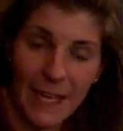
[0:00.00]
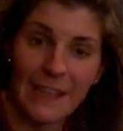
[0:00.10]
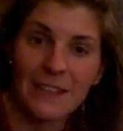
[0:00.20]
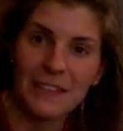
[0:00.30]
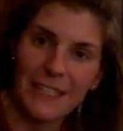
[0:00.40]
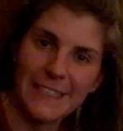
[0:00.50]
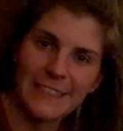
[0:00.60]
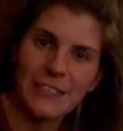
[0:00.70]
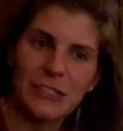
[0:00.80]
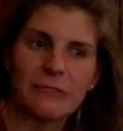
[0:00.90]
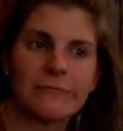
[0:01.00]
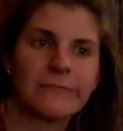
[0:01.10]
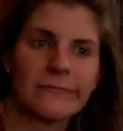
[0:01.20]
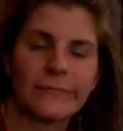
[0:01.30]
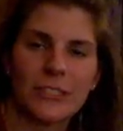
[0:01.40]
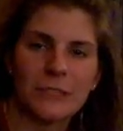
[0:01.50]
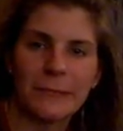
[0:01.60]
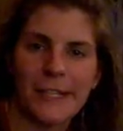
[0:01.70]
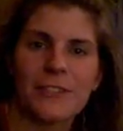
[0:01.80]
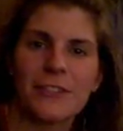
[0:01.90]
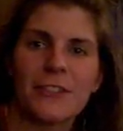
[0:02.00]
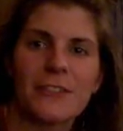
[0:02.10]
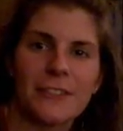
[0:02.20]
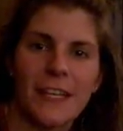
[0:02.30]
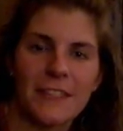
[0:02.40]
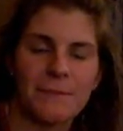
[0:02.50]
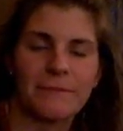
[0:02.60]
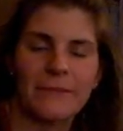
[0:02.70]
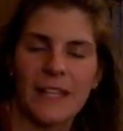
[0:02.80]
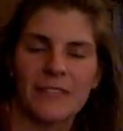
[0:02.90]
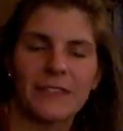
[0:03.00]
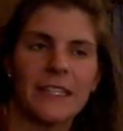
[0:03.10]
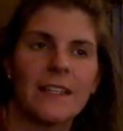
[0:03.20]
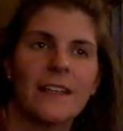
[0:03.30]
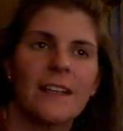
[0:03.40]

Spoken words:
Ate a little lunch. Took some pictures, had some fun.